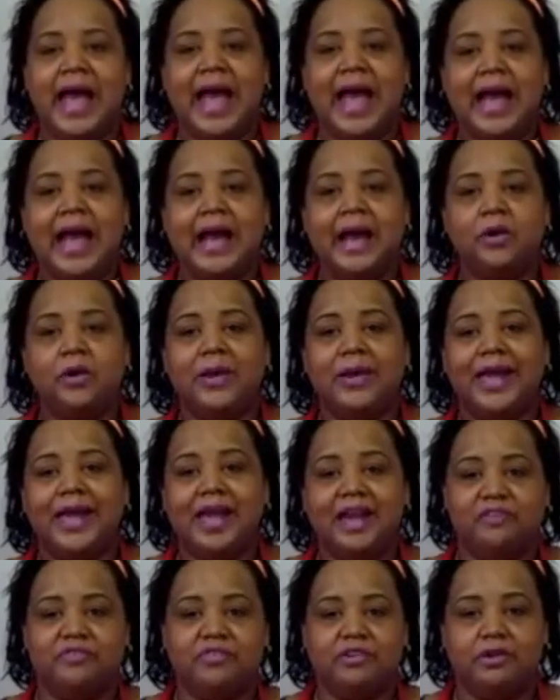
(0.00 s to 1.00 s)

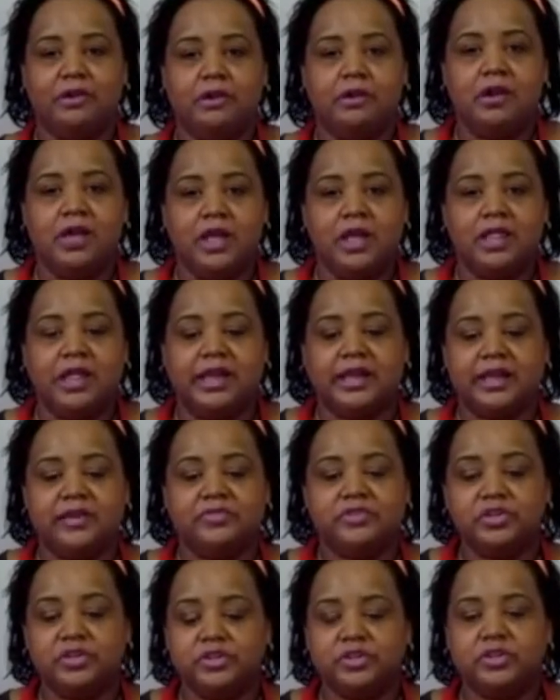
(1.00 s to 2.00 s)
However, like
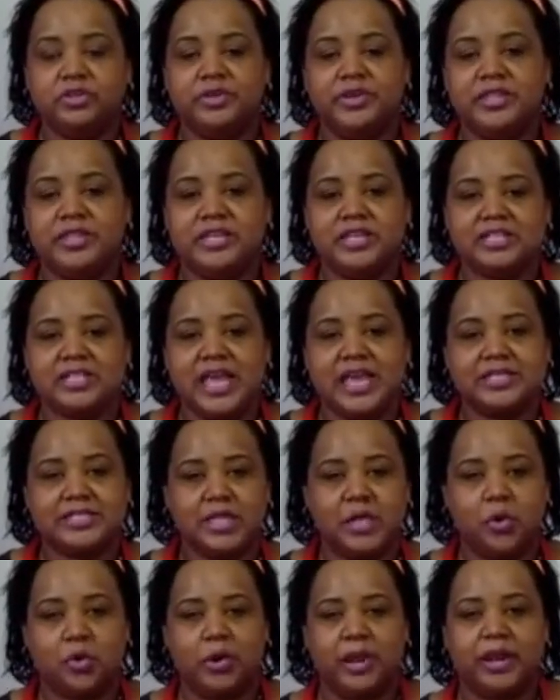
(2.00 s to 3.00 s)
if you're doing this
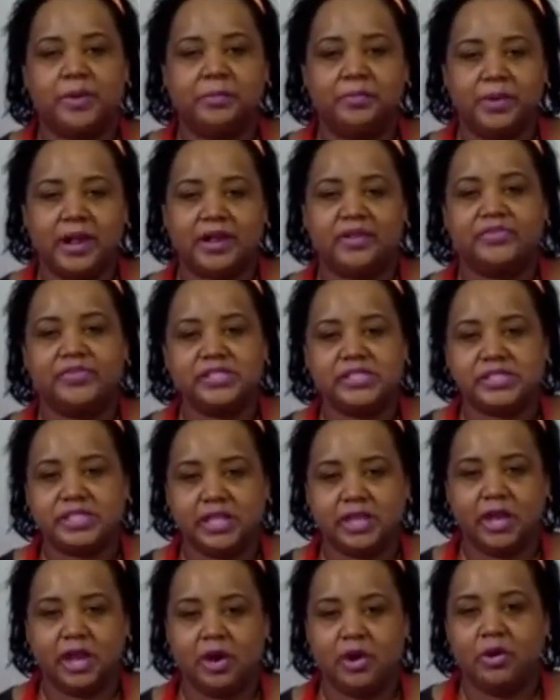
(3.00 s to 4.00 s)
as a quick breakfast
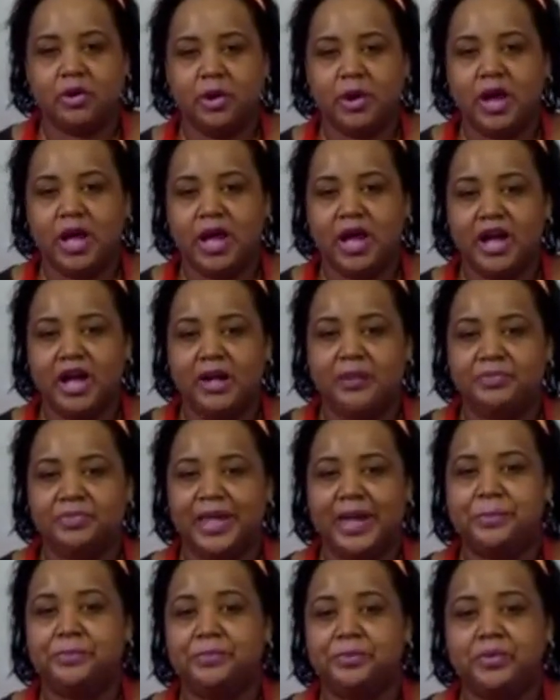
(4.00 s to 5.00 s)
to go,
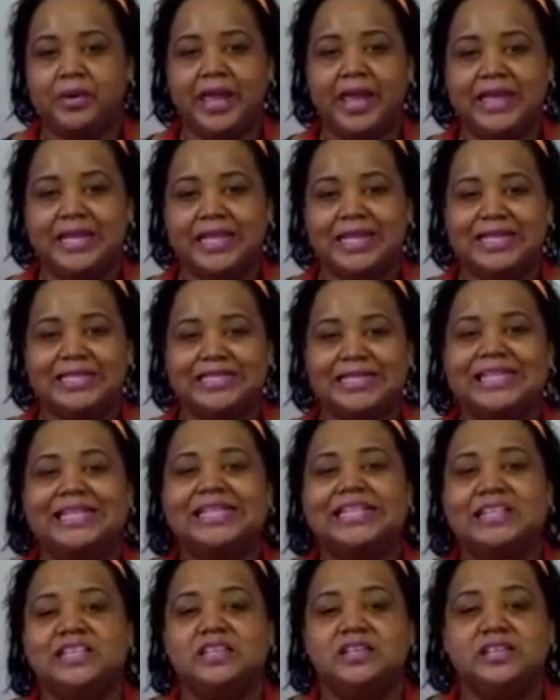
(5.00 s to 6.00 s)
that bread is
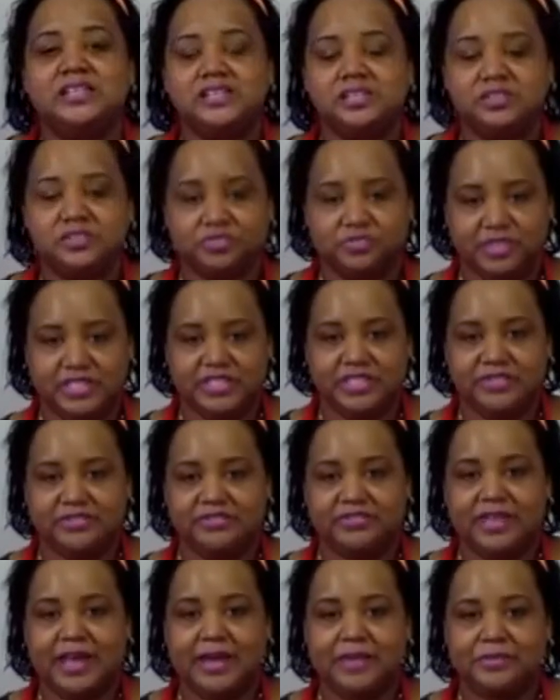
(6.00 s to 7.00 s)
a
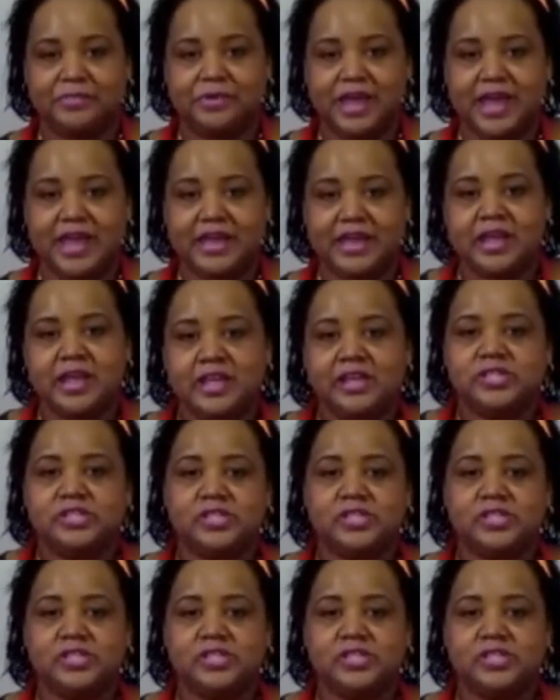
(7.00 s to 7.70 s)
yeast-risen flatbread,